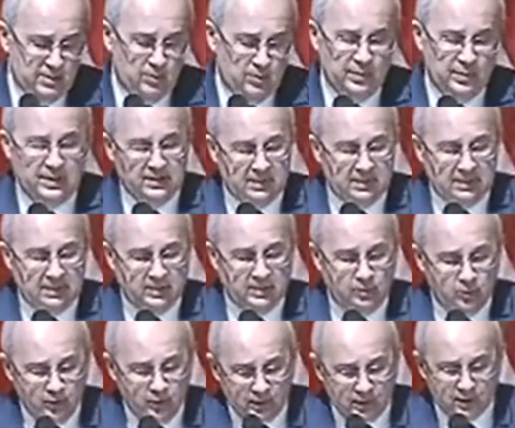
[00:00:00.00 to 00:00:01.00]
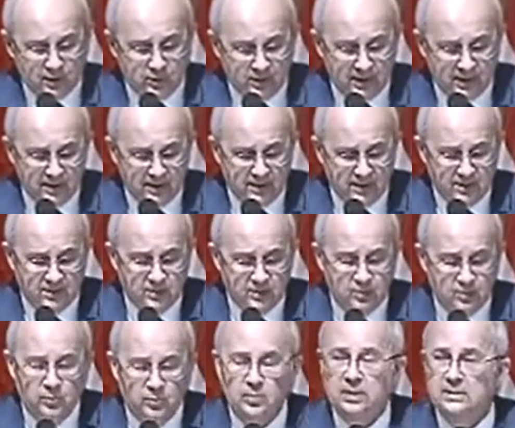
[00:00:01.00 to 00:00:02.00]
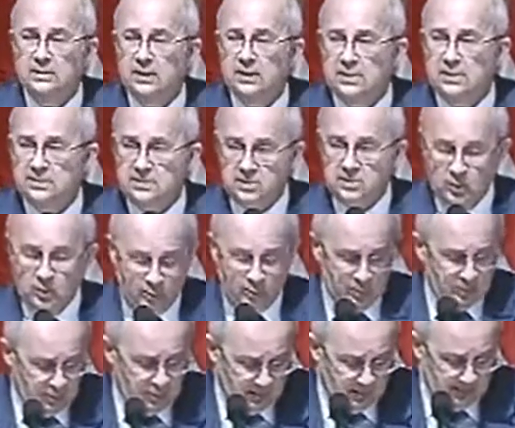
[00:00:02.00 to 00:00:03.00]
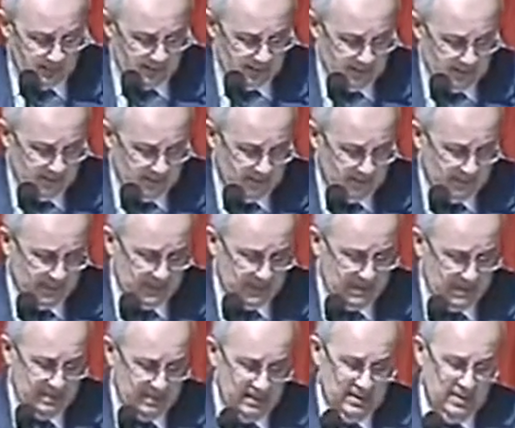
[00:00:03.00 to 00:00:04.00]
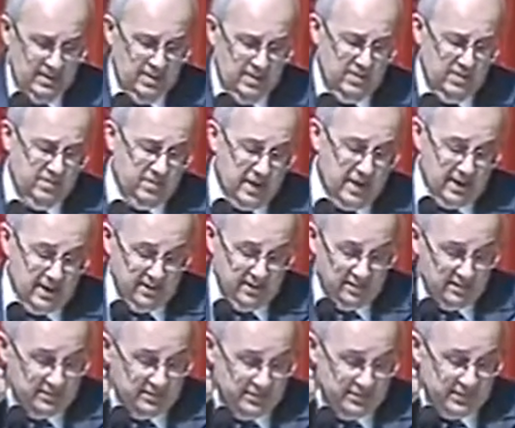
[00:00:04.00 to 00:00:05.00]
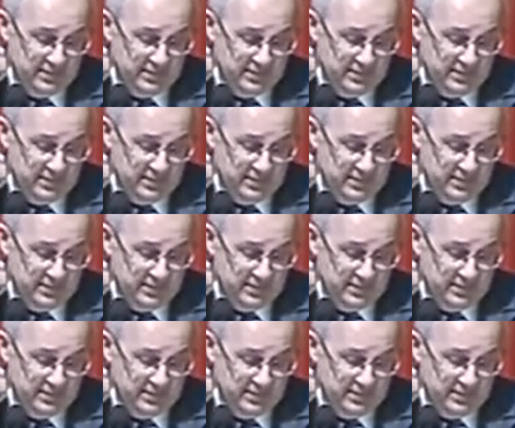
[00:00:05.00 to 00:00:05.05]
we intend to work together to address global warming. 5.